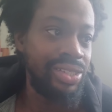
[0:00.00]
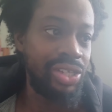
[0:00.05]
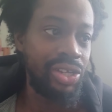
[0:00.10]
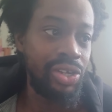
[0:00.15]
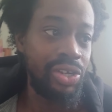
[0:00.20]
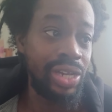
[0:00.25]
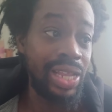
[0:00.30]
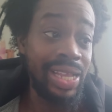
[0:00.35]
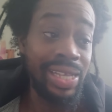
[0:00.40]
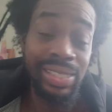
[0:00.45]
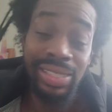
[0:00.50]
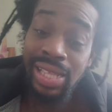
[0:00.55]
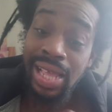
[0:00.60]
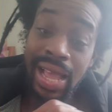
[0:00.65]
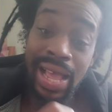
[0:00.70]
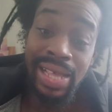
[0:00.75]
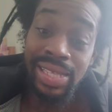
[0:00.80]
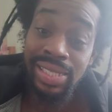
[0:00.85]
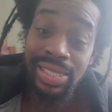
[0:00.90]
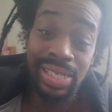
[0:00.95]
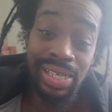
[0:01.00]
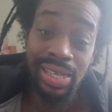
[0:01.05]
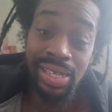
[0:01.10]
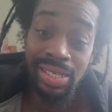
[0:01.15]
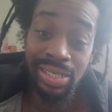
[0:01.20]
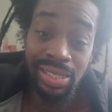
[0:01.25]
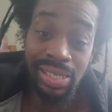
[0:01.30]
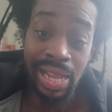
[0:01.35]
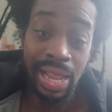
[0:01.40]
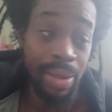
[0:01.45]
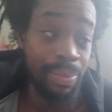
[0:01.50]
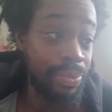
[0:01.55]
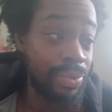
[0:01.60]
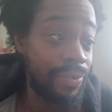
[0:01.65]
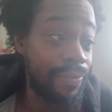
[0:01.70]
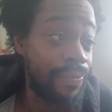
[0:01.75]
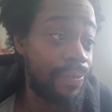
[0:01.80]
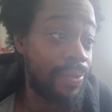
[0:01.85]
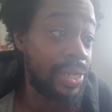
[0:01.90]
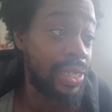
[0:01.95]
So that's Isaiah
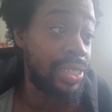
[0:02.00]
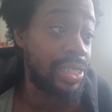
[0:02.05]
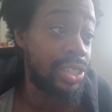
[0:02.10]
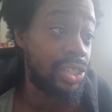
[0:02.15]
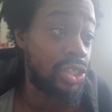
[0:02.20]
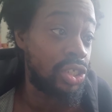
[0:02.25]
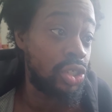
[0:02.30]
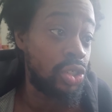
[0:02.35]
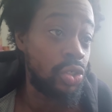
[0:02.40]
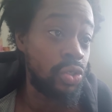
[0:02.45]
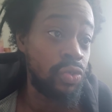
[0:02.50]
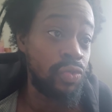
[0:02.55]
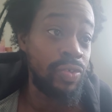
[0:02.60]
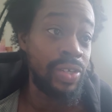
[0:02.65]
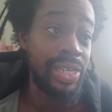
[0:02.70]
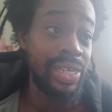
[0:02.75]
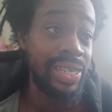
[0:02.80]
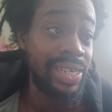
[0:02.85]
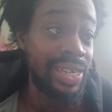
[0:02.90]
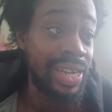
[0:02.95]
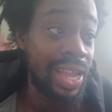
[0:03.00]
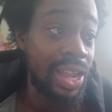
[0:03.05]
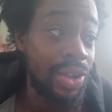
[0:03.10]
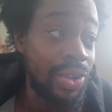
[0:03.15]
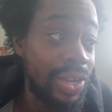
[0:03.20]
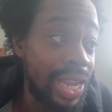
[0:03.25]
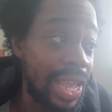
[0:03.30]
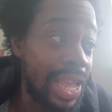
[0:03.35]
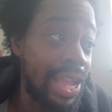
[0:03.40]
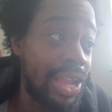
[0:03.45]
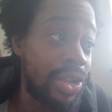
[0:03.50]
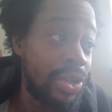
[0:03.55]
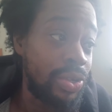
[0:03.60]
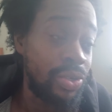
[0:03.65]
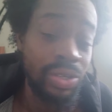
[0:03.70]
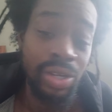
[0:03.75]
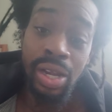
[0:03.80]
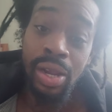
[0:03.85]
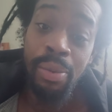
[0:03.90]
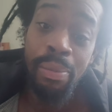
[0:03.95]
chapter 52, reading out loud
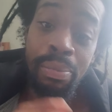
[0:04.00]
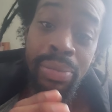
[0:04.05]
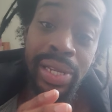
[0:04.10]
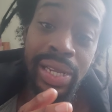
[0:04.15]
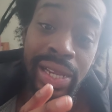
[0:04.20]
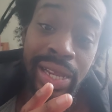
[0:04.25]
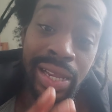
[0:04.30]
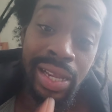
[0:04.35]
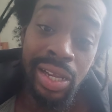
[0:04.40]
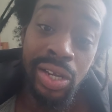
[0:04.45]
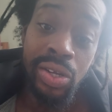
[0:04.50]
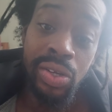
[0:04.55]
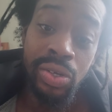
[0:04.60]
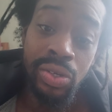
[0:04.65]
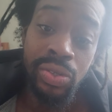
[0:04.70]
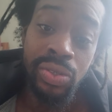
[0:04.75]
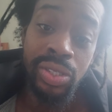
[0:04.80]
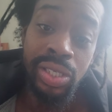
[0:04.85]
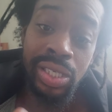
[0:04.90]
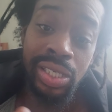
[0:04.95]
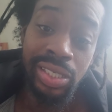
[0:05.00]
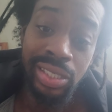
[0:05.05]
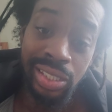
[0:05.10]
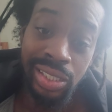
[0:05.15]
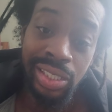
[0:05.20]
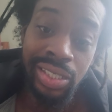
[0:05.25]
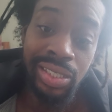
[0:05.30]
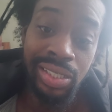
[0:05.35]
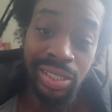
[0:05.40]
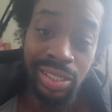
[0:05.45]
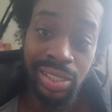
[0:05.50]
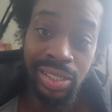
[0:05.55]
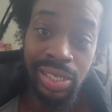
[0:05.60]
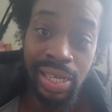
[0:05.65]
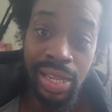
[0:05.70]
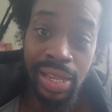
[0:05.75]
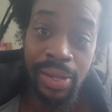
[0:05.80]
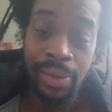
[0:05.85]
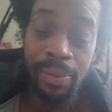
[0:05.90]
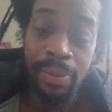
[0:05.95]
be healed in Jesus'
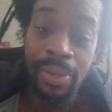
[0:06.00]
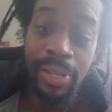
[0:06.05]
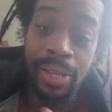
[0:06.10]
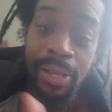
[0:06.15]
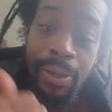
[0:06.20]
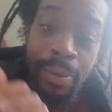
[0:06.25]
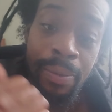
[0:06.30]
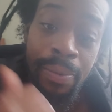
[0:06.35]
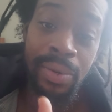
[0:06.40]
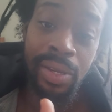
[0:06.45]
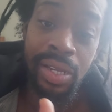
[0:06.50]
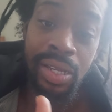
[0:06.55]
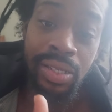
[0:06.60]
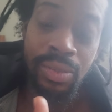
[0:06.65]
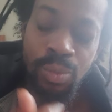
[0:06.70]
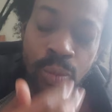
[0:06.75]
name. Amen.